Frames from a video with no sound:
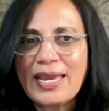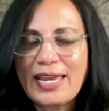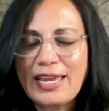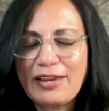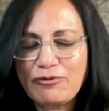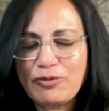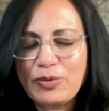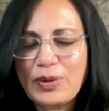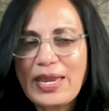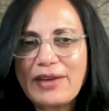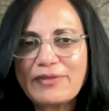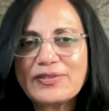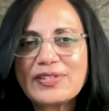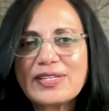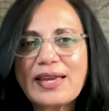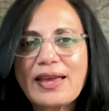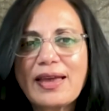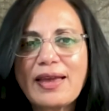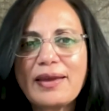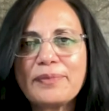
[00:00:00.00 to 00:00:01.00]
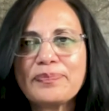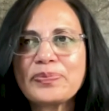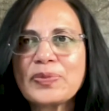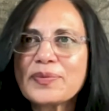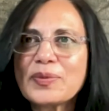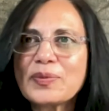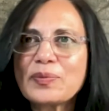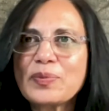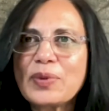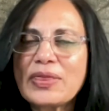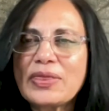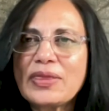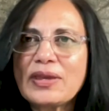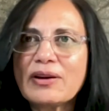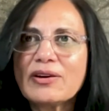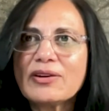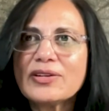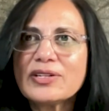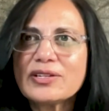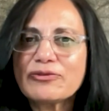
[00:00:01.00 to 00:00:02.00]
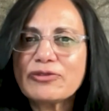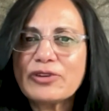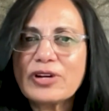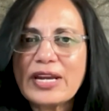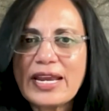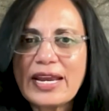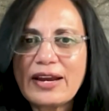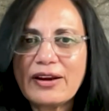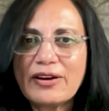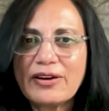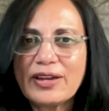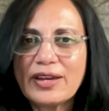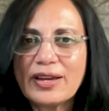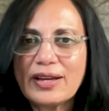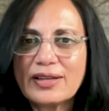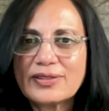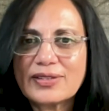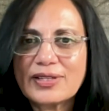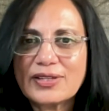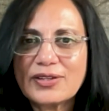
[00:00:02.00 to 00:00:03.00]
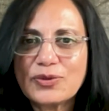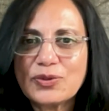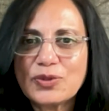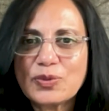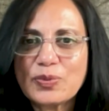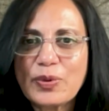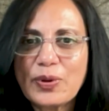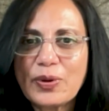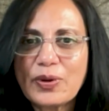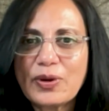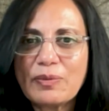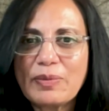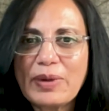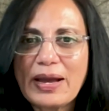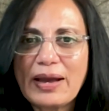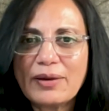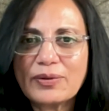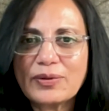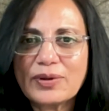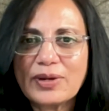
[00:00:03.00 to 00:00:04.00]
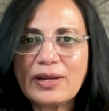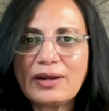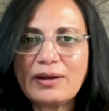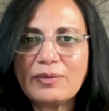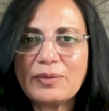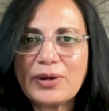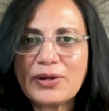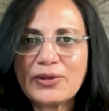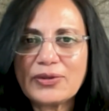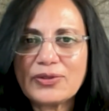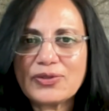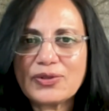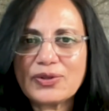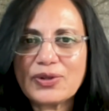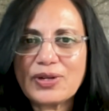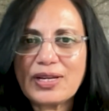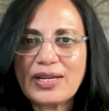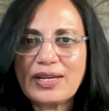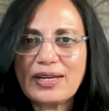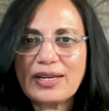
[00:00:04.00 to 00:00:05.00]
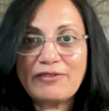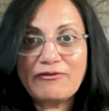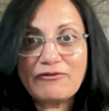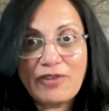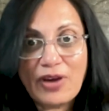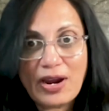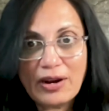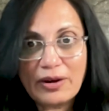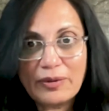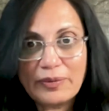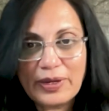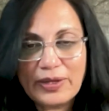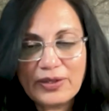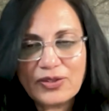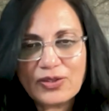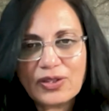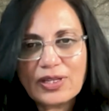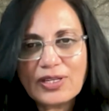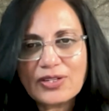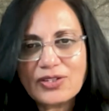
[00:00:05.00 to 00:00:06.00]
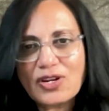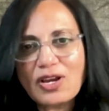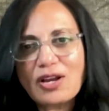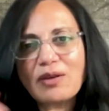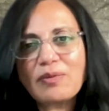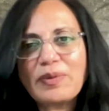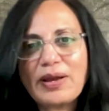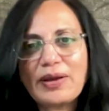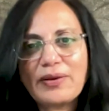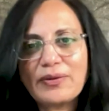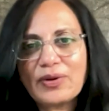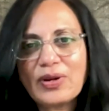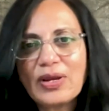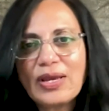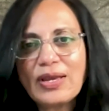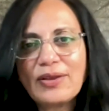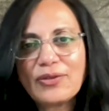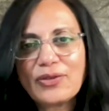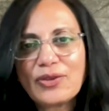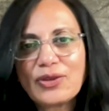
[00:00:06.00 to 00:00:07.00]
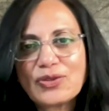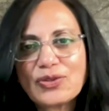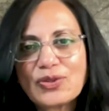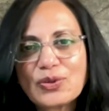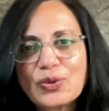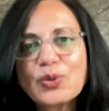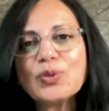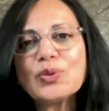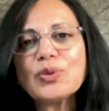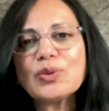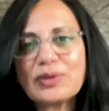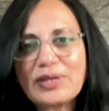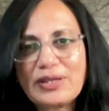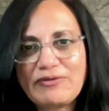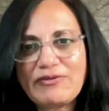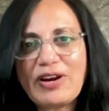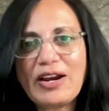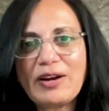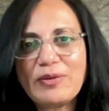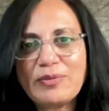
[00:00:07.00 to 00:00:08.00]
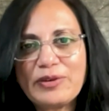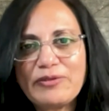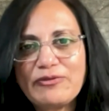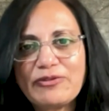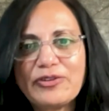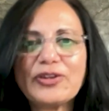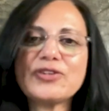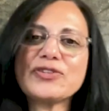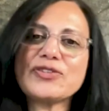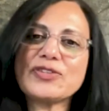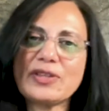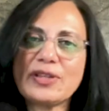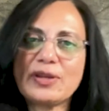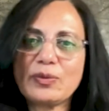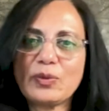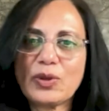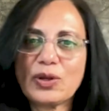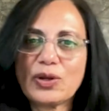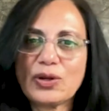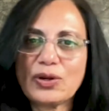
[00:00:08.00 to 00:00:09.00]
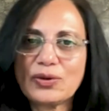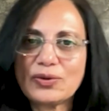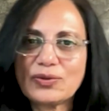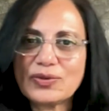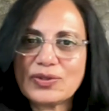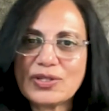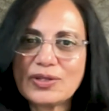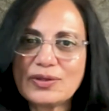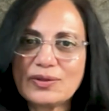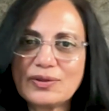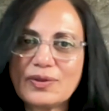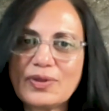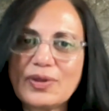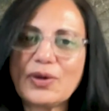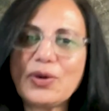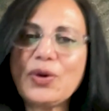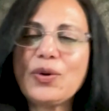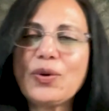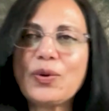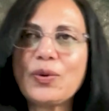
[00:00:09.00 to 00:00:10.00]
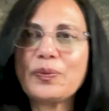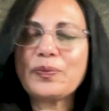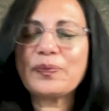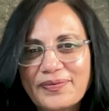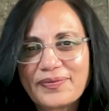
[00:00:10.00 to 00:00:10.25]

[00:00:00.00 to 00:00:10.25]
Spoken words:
if we have time. But there are different areas that you spoke about in a Montessori environment. So let's talk about the school environment first, and then we'll go to the home.